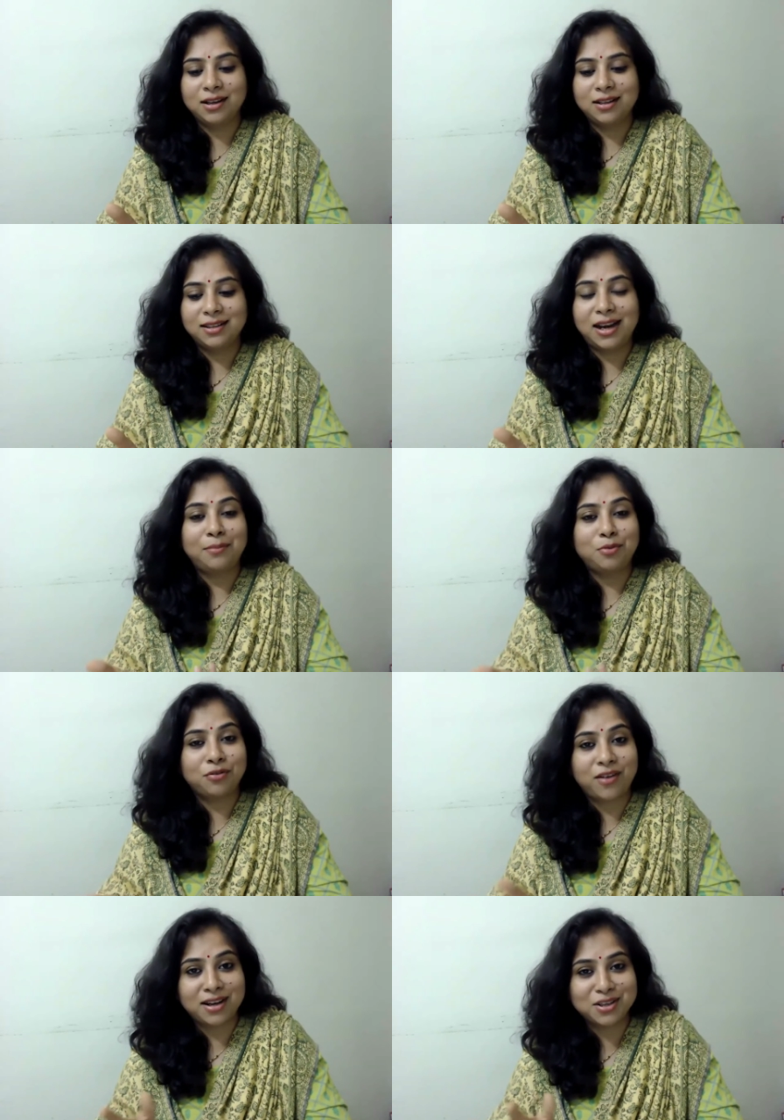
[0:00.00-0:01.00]
laptop
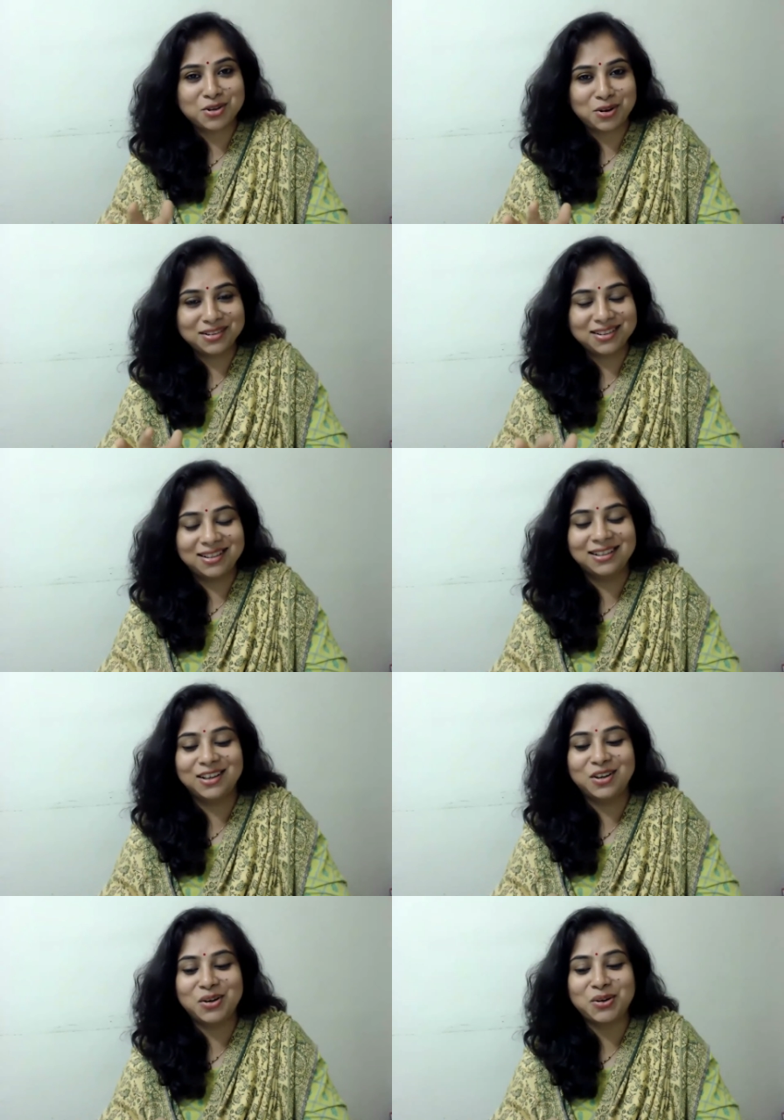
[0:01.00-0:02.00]
fan is gone,
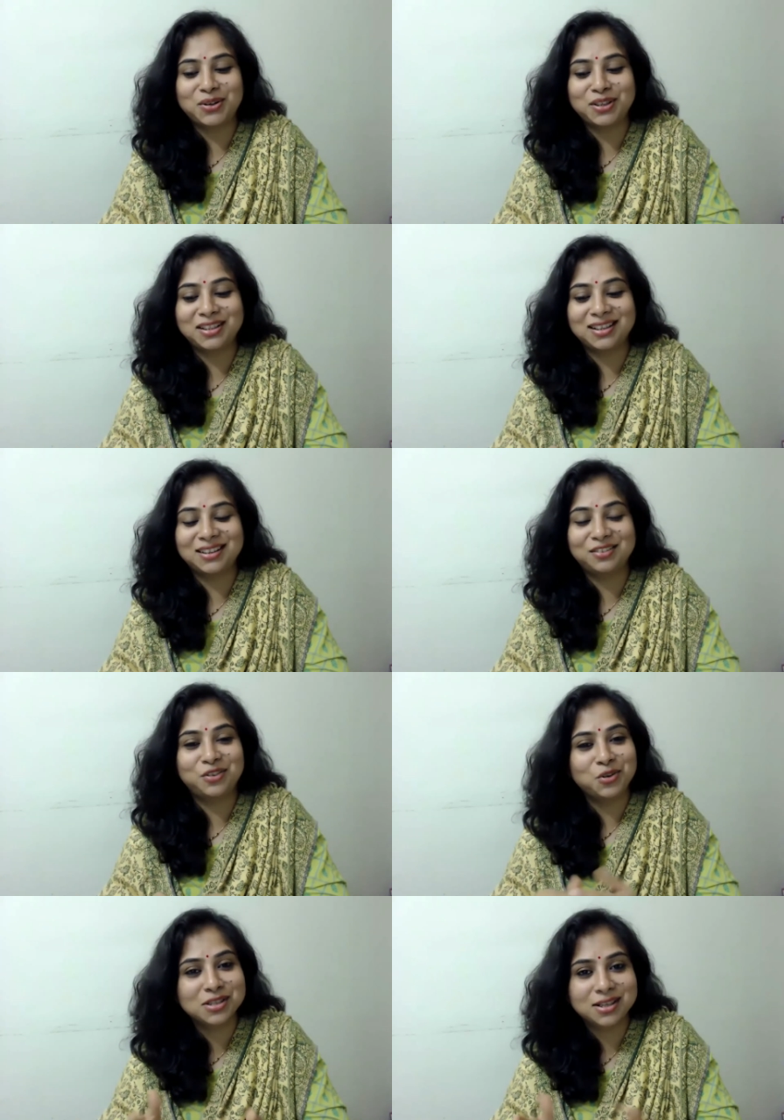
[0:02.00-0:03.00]
or the
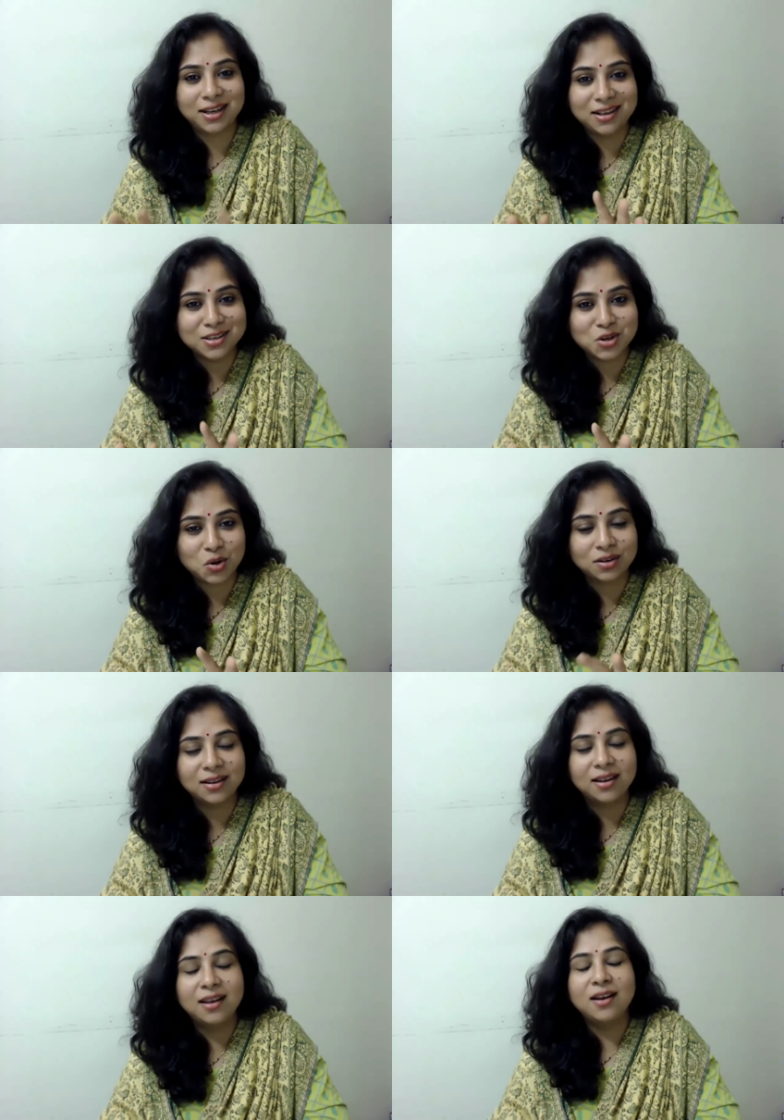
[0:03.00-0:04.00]
phone screen is gone,
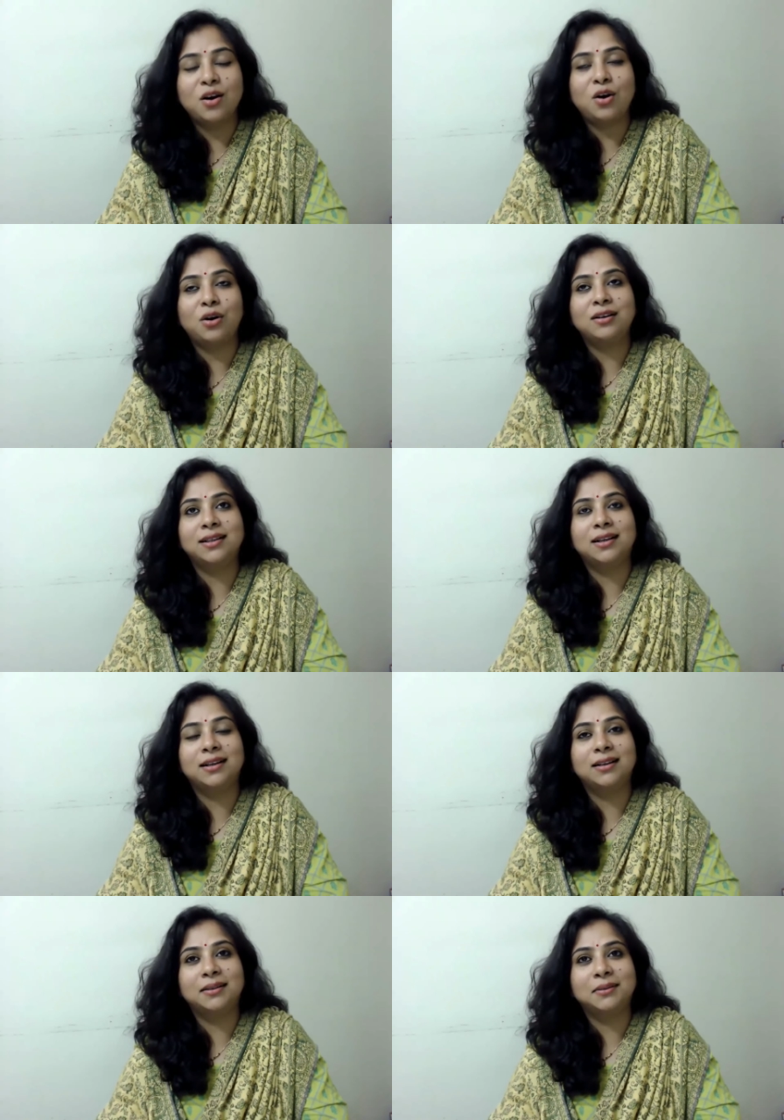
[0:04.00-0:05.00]
or
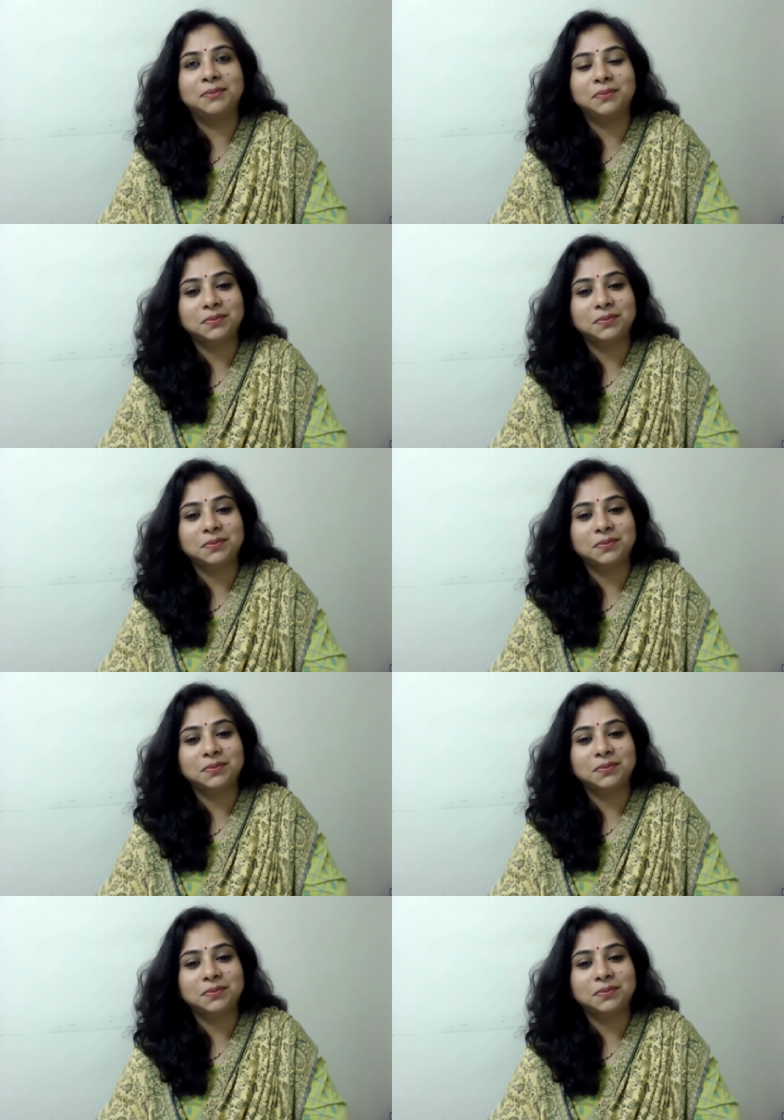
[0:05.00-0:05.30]
the